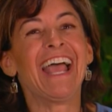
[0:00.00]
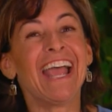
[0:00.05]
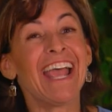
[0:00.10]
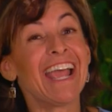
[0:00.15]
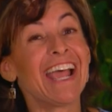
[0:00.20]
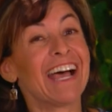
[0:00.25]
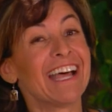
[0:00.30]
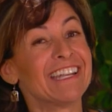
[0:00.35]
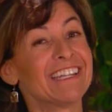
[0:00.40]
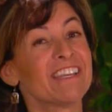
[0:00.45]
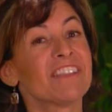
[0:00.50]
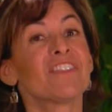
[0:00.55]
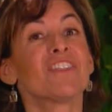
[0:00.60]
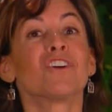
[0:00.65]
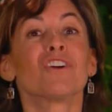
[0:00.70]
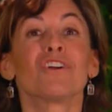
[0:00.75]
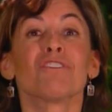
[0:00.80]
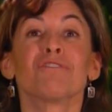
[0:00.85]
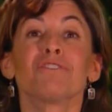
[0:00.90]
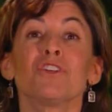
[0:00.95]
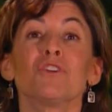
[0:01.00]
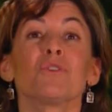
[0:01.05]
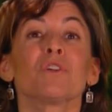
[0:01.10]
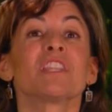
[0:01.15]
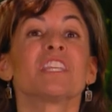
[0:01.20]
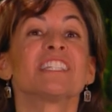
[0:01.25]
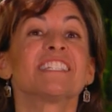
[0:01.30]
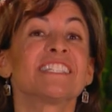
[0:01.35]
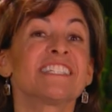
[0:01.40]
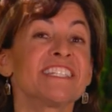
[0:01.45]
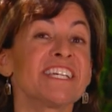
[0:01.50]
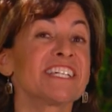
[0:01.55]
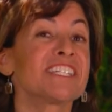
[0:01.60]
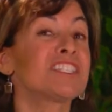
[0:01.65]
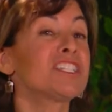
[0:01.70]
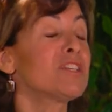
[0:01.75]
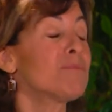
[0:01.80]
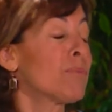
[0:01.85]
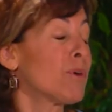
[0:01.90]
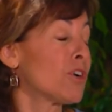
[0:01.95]
And there are fewer than
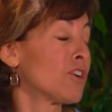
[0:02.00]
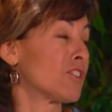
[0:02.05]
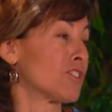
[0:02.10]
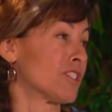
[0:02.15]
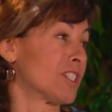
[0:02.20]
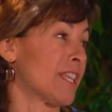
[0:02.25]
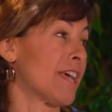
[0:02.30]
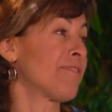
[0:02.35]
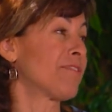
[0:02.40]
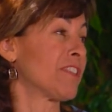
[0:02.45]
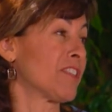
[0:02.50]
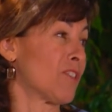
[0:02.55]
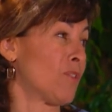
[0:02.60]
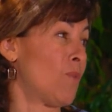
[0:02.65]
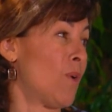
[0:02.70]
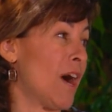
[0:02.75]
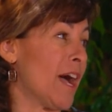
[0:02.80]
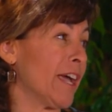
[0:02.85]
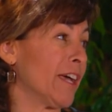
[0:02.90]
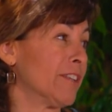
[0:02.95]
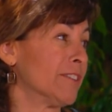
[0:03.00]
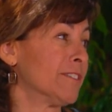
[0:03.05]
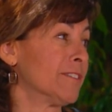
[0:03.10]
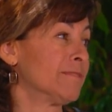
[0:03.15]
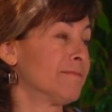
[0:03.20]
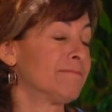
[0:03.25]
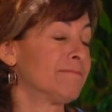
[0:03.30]
60 birds left in the wild.